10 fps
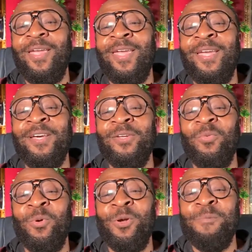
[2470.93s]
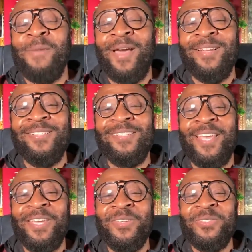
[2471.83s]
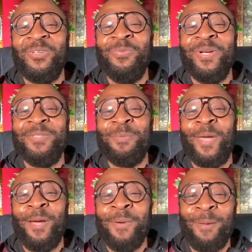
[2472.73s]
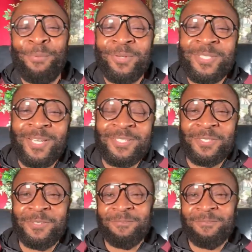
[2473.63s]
A good word matters. Thank you so much, Pam. I appreciate you.